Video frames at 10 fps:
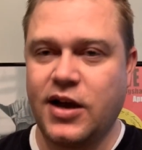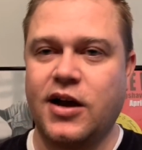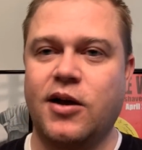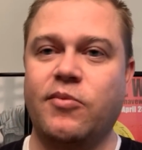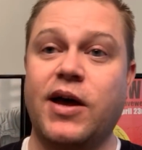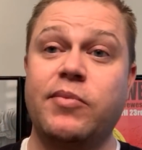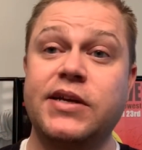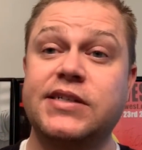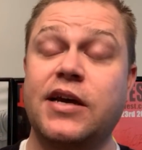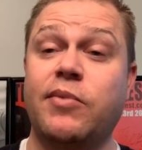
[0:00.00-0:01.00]
That being
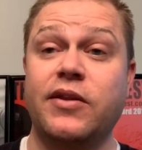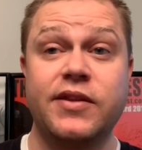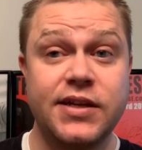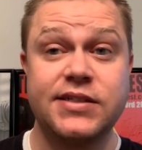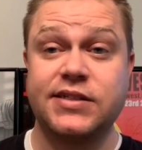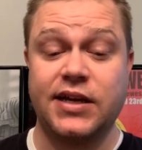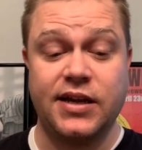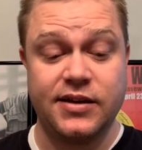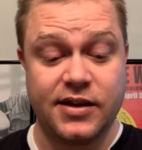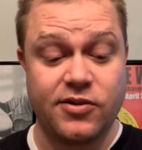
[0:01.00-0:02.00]
said, about this
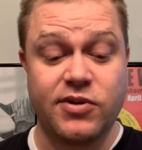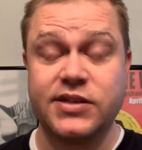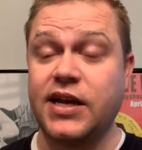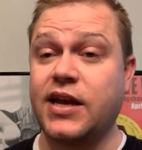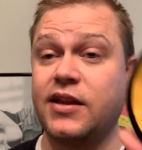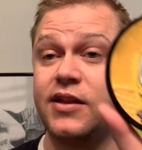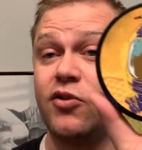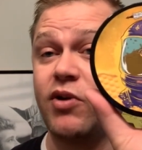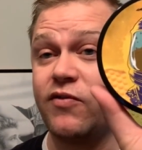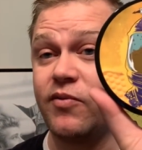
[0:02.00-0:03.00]
scent, I don't want to take anything
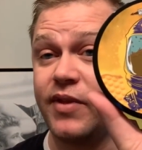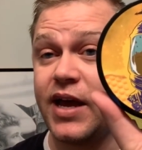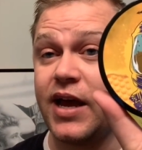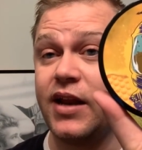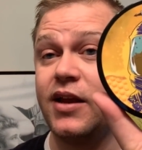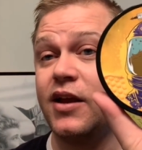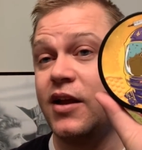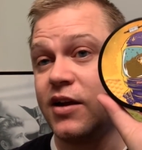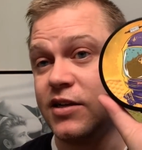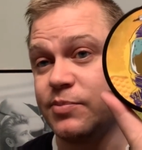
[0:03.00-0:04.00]
away from that,
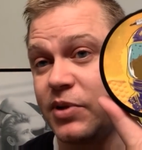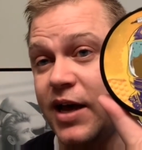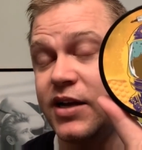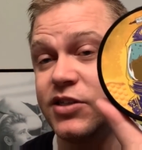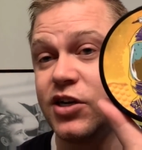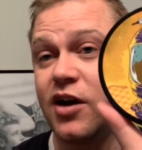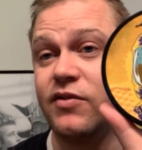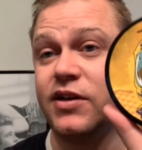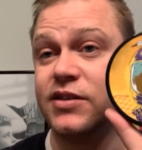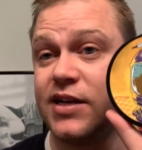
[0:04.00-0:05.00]
because Planet Java
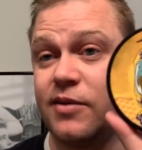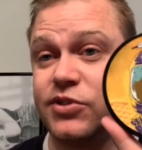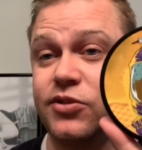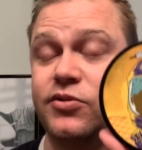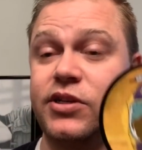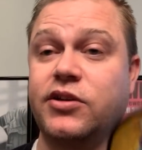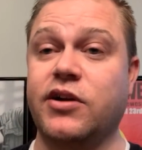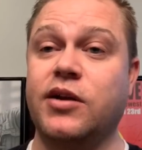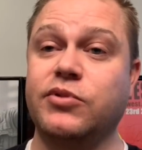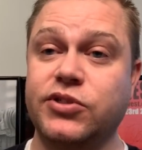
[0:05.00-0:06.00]
is absolutely
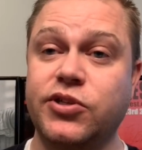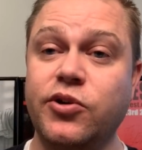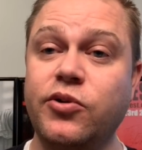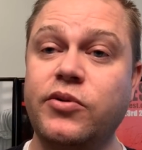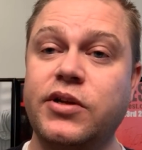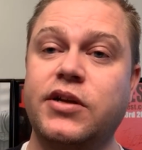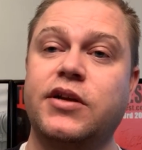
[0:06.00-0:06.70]
incredible too.